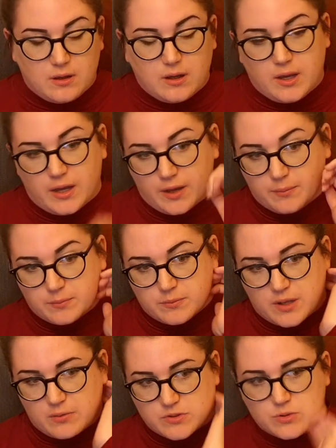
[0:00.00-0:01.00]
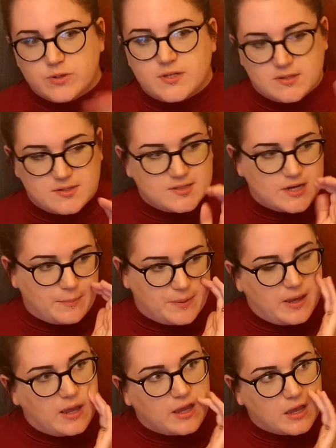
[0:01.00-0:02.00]
It was always a
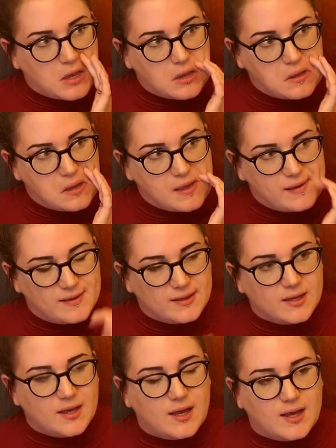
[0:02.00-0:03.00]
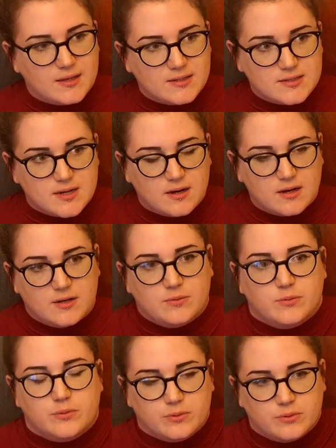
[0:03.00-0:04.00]
stabbing, and
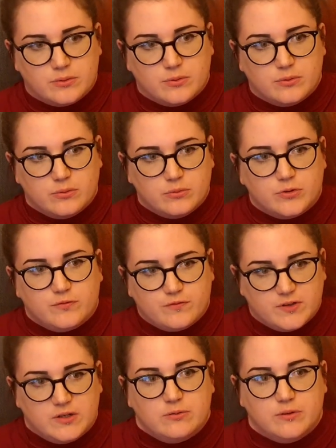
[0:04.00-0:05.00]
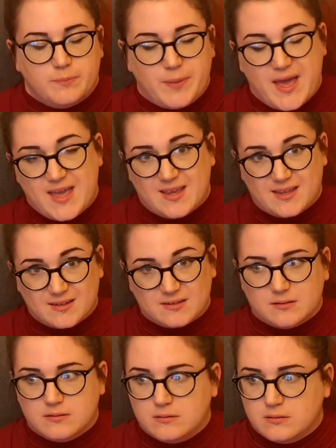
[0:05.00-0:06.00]
I would feel the pain.